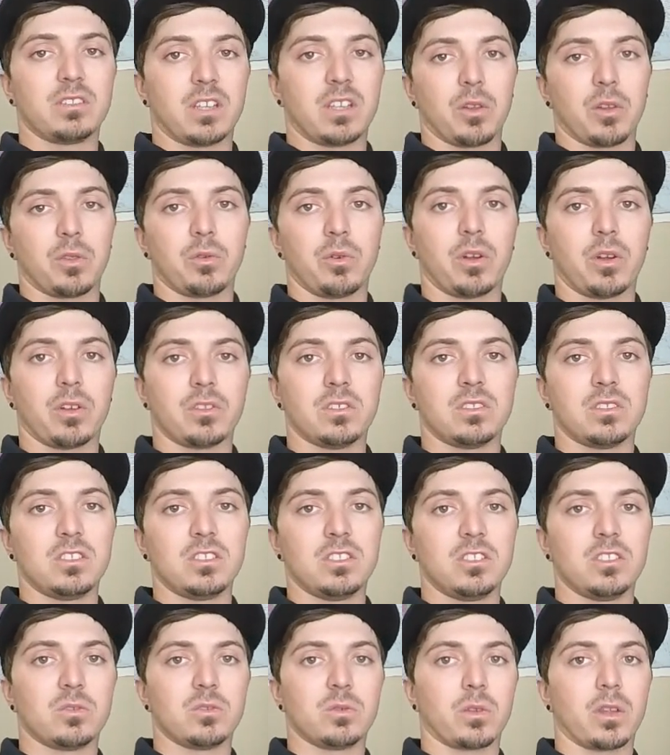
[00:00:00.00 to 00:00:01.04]
out throughout the
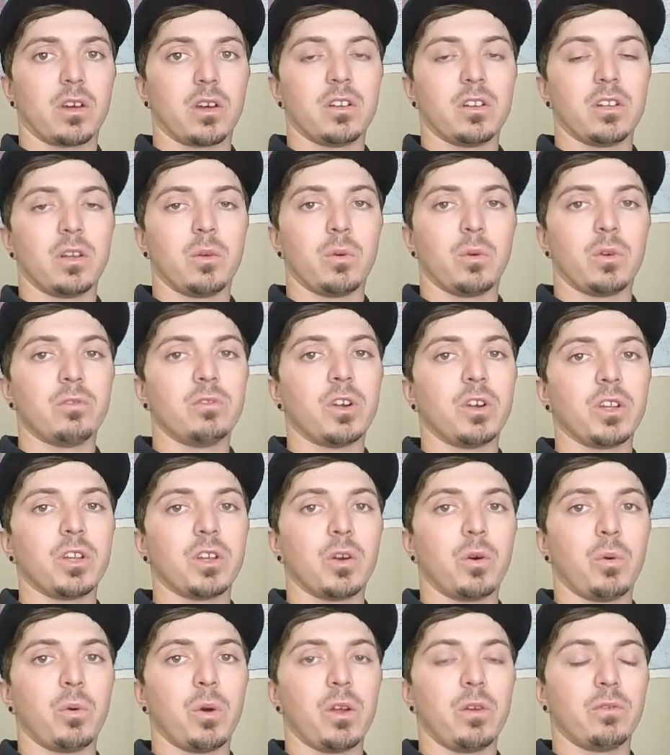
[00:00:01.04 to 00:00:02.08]
series without anyone running
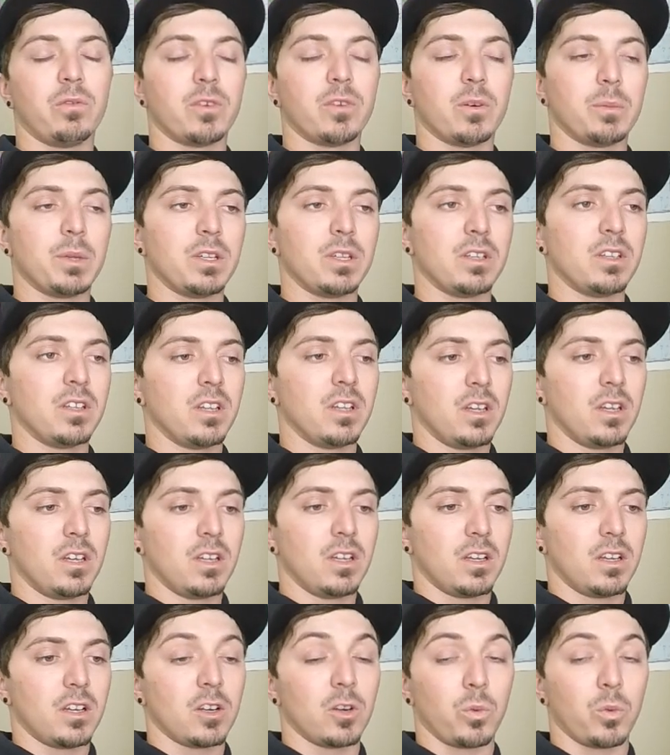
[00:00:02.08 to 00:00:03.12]
away from it,
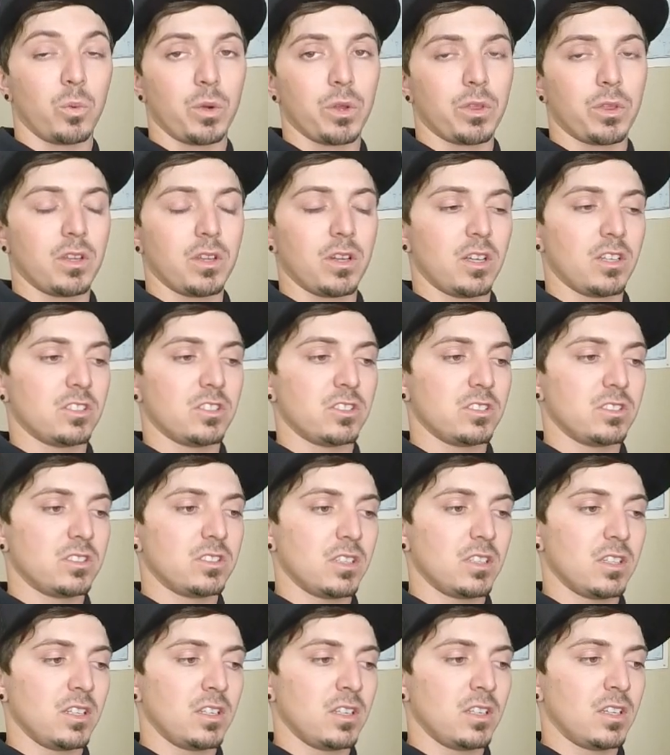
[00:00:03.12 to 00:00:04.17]
or with it, I should
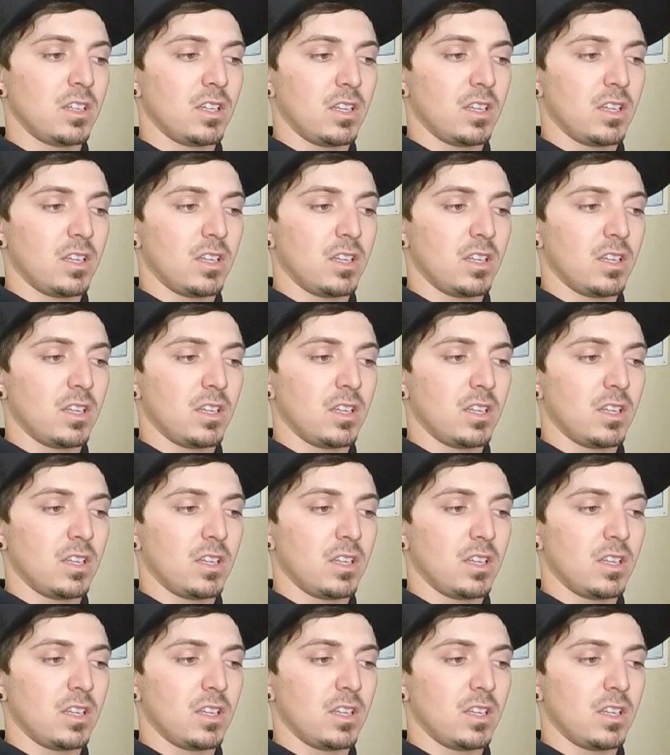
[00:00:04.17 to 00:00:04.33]
say.